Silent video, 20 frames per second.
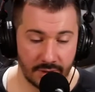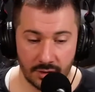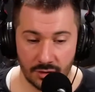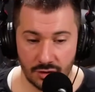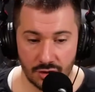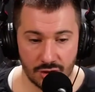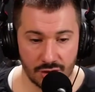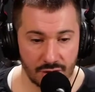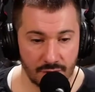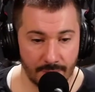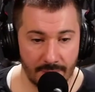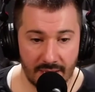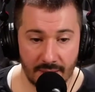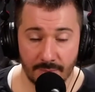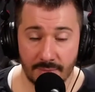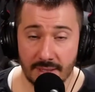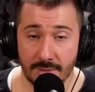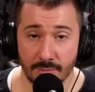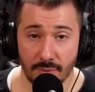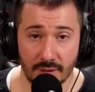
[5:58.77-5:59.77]
just to make
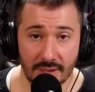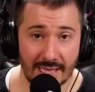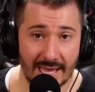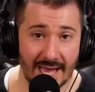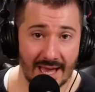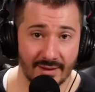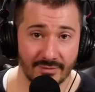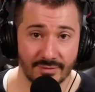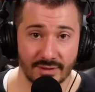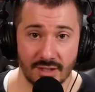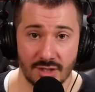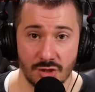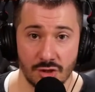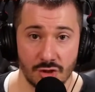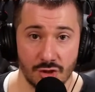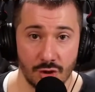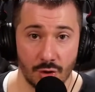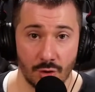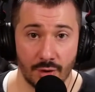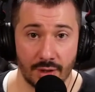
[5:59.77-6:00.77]
people laugh and
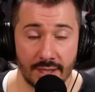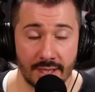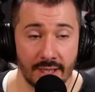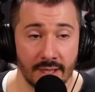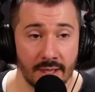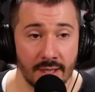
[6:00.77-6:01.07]
enjoy.